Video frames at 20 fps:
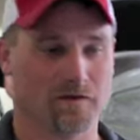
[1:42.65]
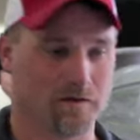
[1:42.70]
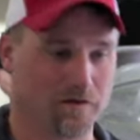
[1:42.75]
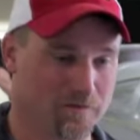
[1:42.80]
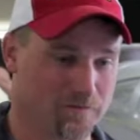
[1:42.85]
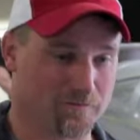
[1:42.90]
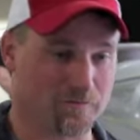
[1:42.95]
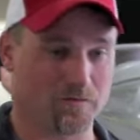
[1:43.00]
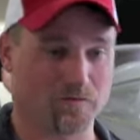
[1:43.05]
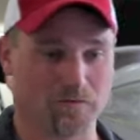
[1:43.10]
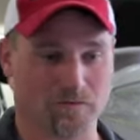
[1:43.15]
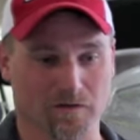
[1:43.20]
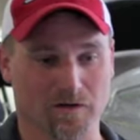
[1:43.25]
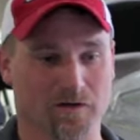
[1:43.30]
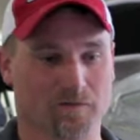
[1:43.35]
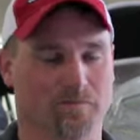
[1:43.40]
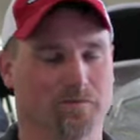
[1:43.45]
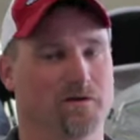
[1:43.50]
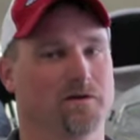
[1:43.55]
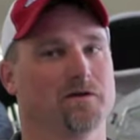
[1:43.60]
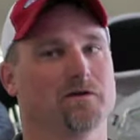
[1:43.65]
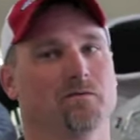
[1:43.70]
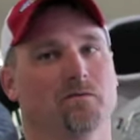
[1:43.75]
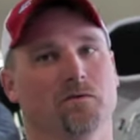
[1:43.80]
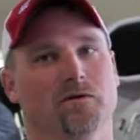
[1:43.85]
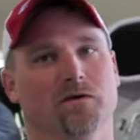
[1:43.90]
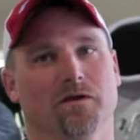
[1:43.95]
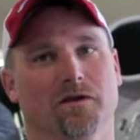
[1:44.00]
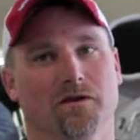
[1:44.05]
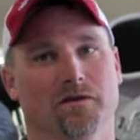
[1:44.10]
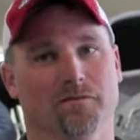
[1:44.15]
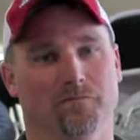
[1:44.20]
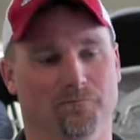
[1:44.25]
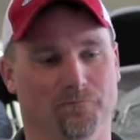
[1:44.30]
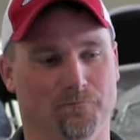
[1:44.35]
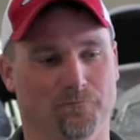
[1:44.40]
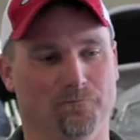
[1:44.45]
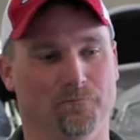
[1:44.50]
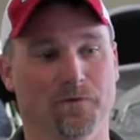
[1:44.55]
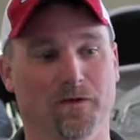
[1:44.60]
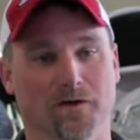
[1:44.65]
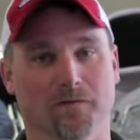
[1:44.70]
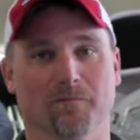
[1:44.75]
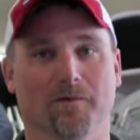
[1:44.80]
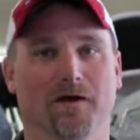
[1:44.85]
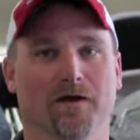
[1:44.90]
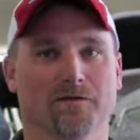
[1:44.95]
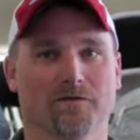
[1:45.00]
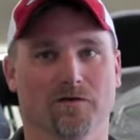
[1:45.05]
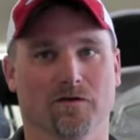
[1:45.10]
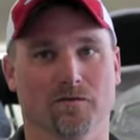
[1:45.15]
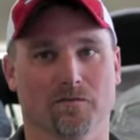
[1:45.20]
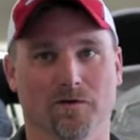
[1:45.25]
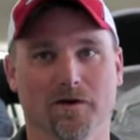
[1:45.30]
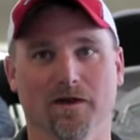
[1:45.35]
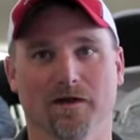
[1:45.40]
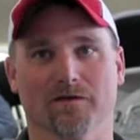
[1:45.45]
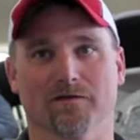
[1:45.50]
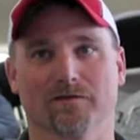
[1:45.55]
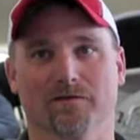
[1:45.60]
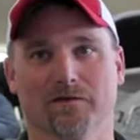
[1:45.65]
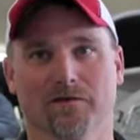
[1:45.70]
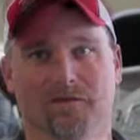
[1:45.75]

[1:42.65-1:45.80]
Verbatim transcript: As owner-operator, we're going to minimize our risk.